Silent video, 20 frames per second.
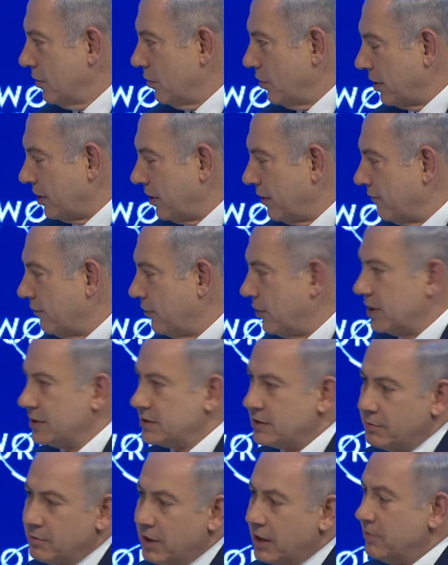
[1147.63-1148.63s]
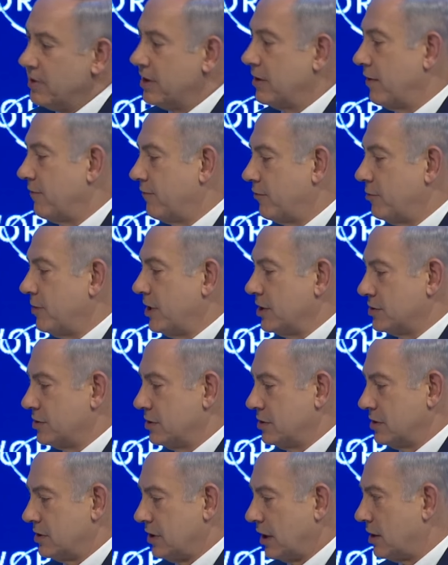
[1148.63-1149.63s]
working for us, and maybe the
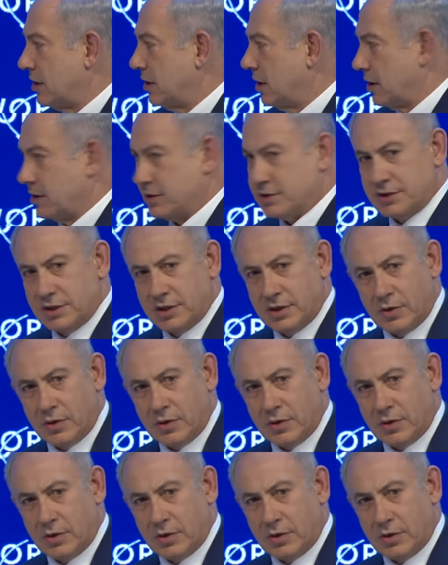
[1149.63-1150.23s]
information technology